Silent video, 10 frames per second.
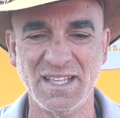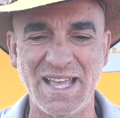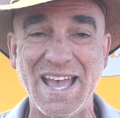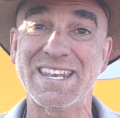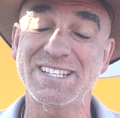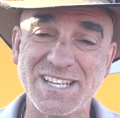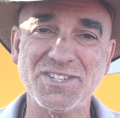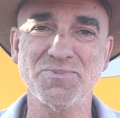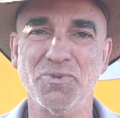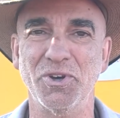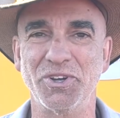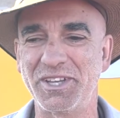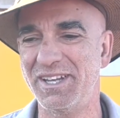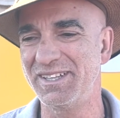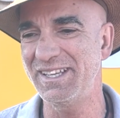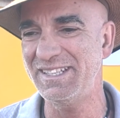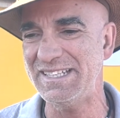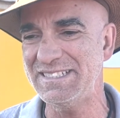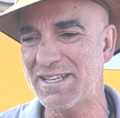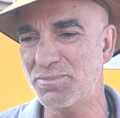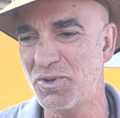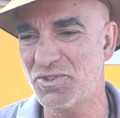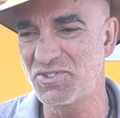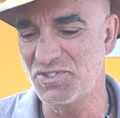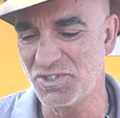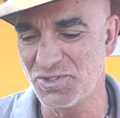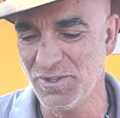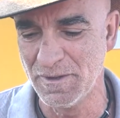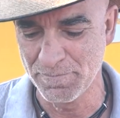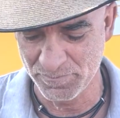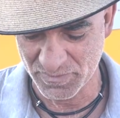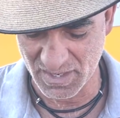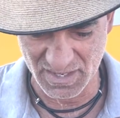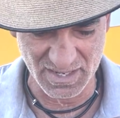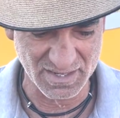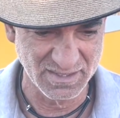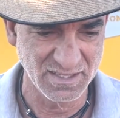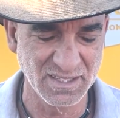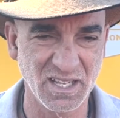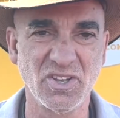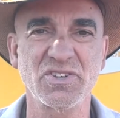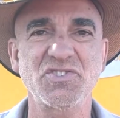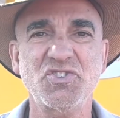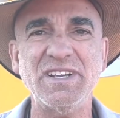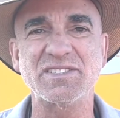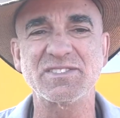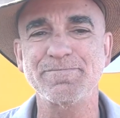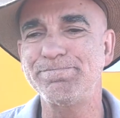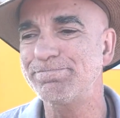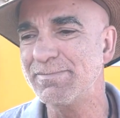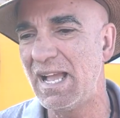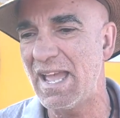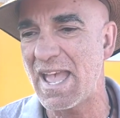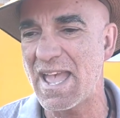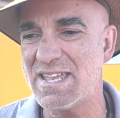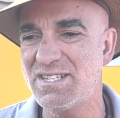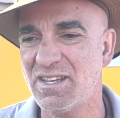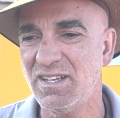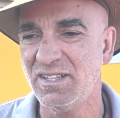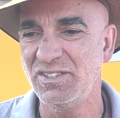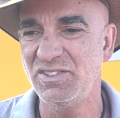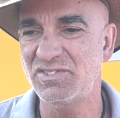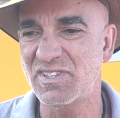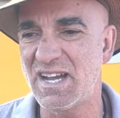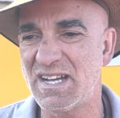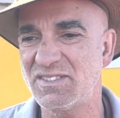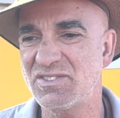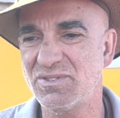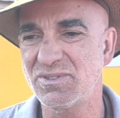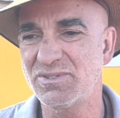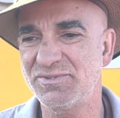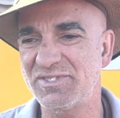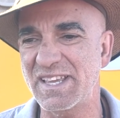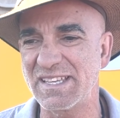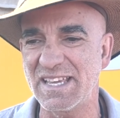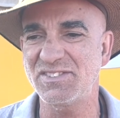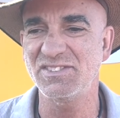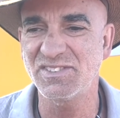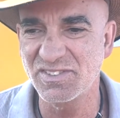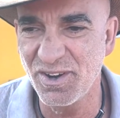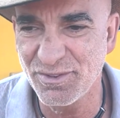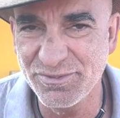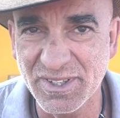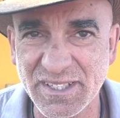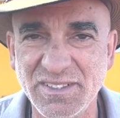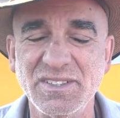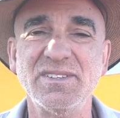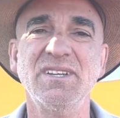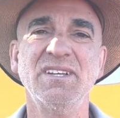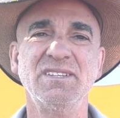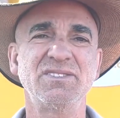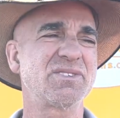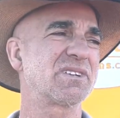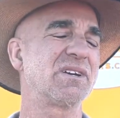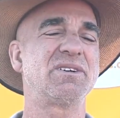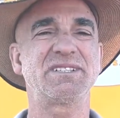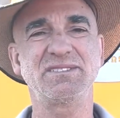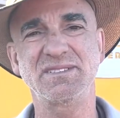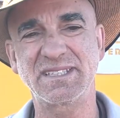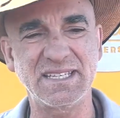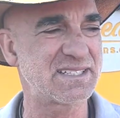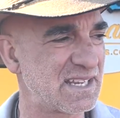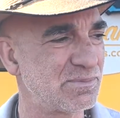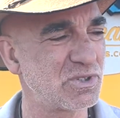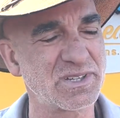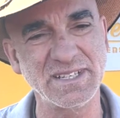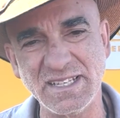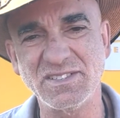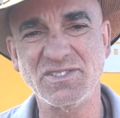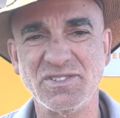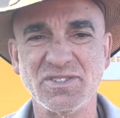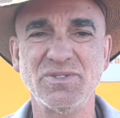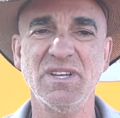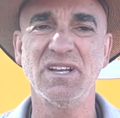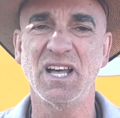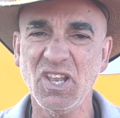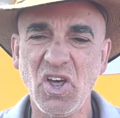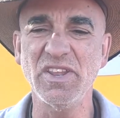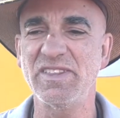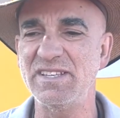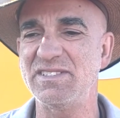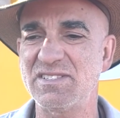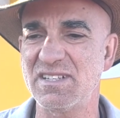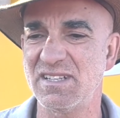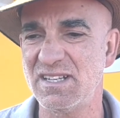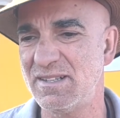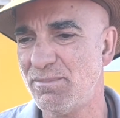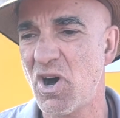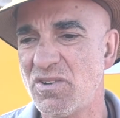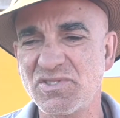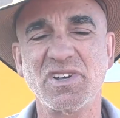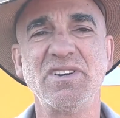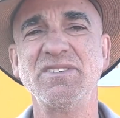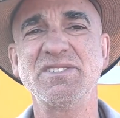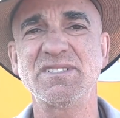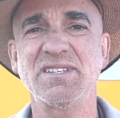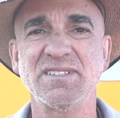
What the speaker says: and it doesn't work, it ends up causing you a lot of stress. And you start sort of second guessing yourself and you sort of go, I didn't get done what I needed to do. A lot of these milestones